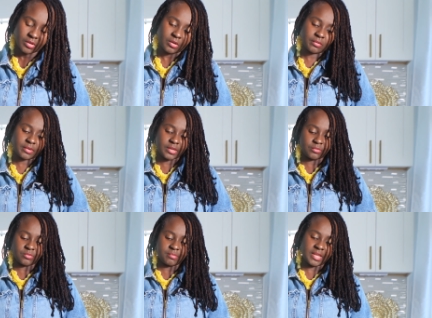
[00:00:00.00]
All right,
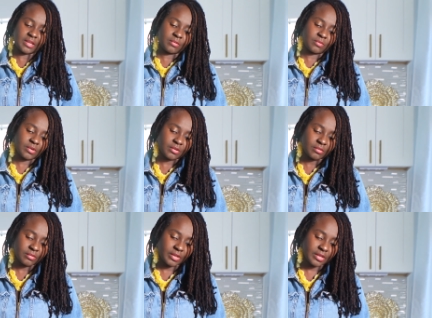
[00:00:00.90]
we'll make it work,
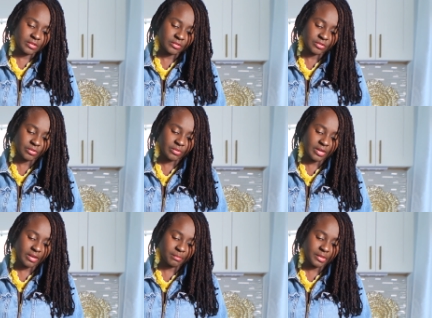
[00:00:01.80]
okay? So
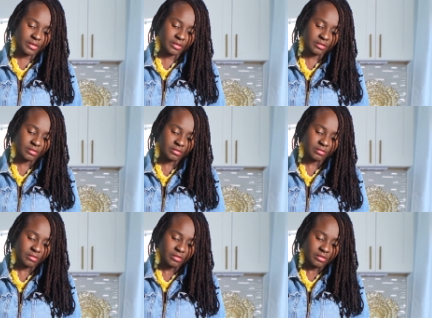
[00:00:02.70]
now I'm gonna
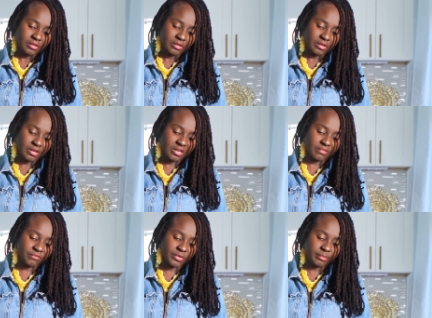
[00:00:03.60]
cut
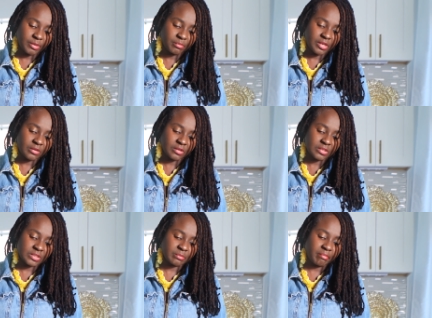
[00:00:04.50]
it from the middle
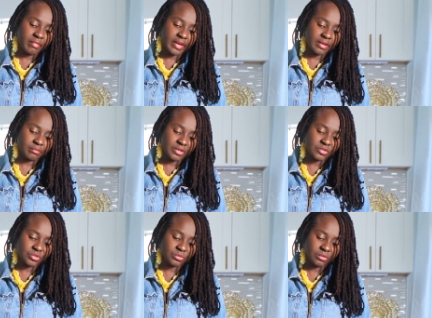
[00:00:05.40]
because it might be
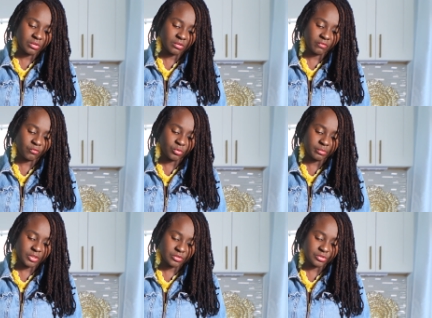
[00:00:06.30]
too long for
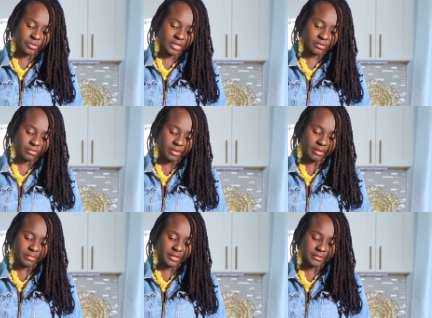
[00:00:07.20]
me to try to
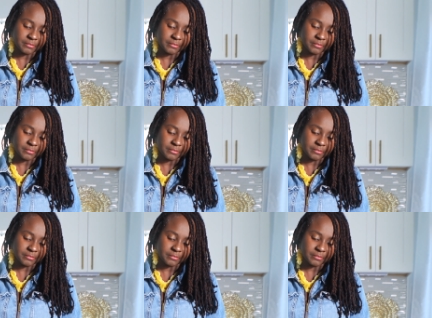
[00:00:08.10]
grab it.